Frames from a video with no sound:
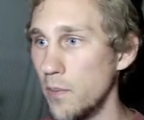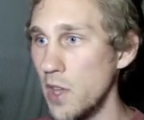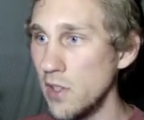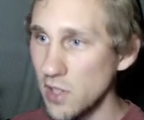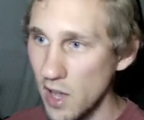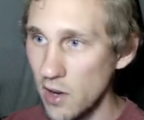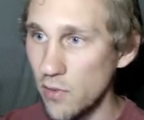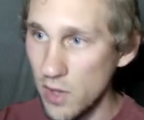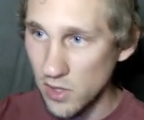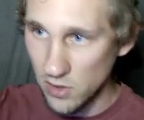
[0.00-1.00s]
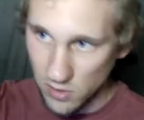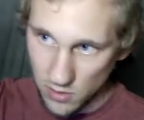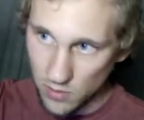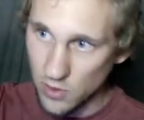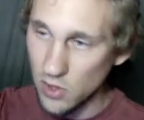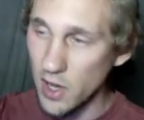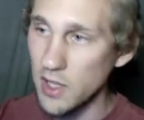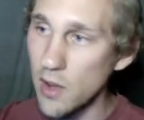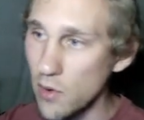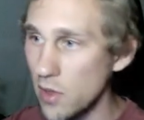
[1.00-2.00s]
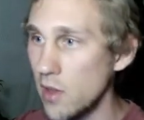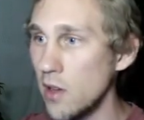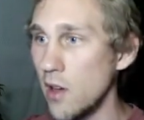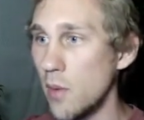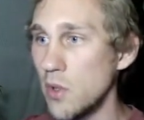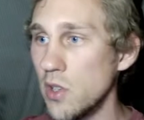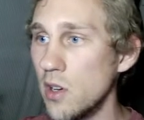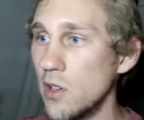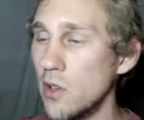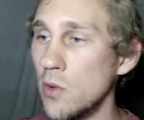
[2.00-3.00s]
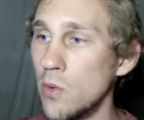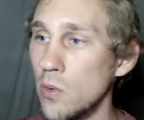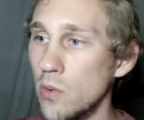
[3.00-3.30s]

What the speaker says: Inside of this select everything, I'm just going to do